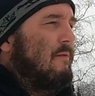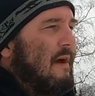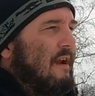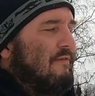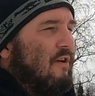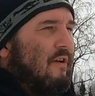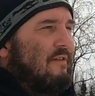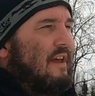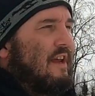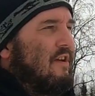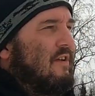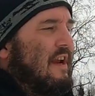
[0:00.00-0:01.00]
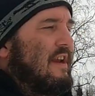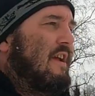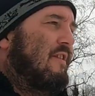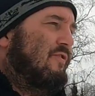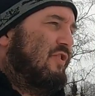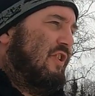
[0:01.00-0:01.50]
You might have heard that you need
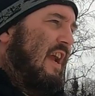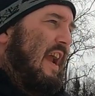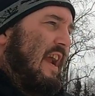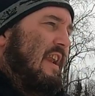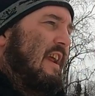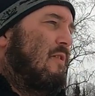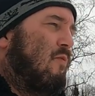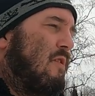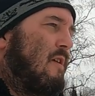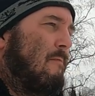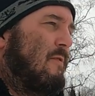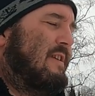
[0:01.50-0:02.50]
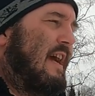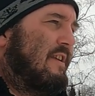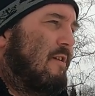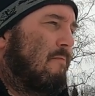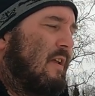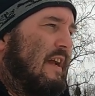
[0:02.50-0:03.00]
to use shade in order to
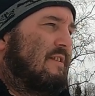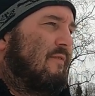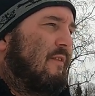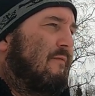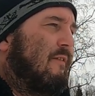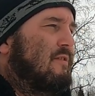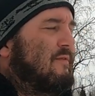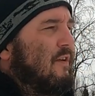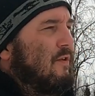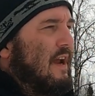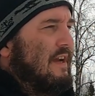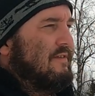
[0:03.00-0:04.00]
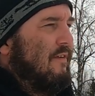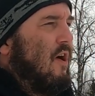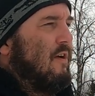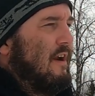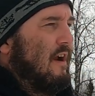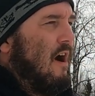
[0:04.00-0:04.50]
protect your plants for the first few days of
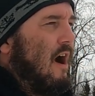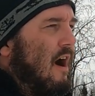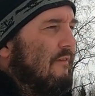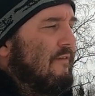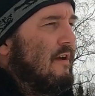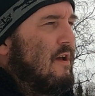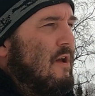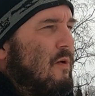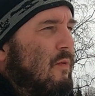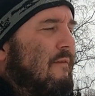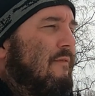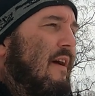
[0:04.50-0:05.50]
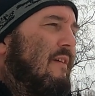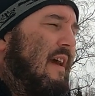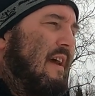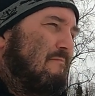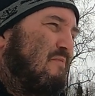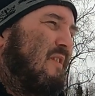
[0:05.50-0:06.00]
hardening off. We've
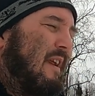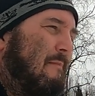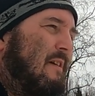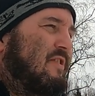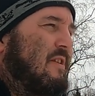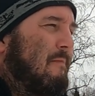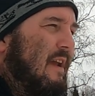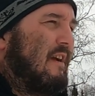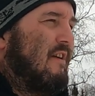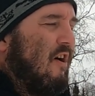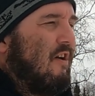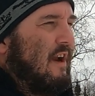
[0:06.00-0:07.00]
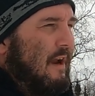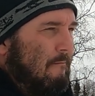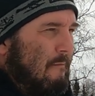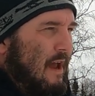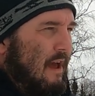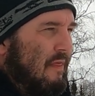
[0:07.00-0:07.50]
found that pretty much to be a
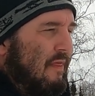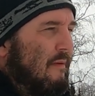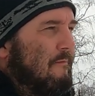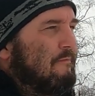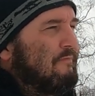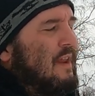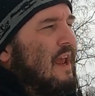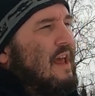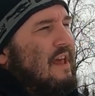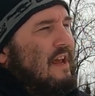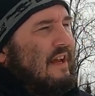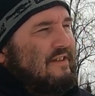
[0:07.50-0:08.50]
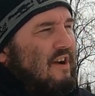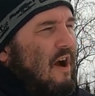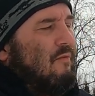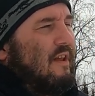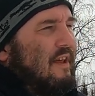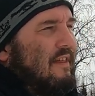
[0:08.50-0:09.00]
gardening myth. It's
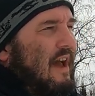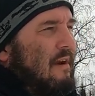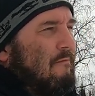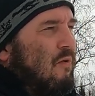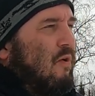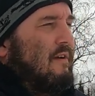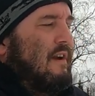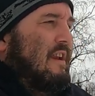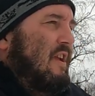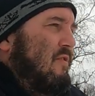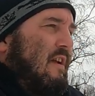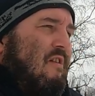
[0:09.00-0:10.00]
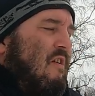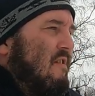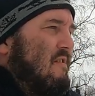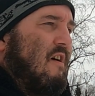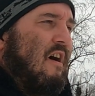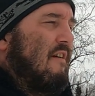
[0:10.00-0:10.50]
not really that important, and you can
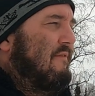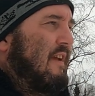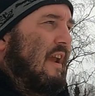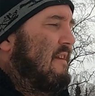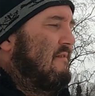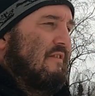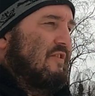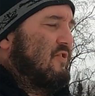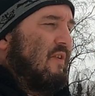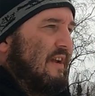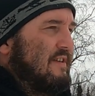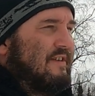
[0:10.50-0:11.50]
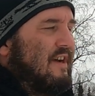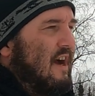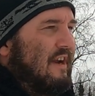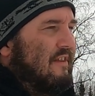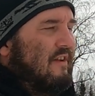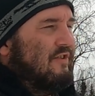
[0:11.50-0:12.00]
harden off in the straight
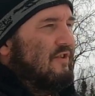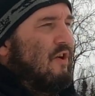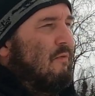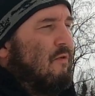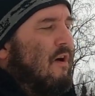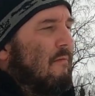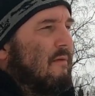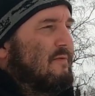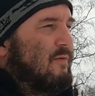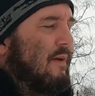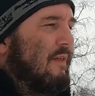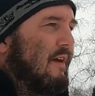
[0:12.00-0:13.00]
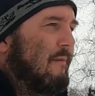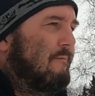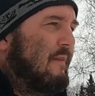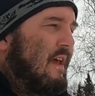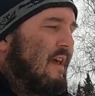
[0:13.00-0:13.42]
sun and there's no problems with it.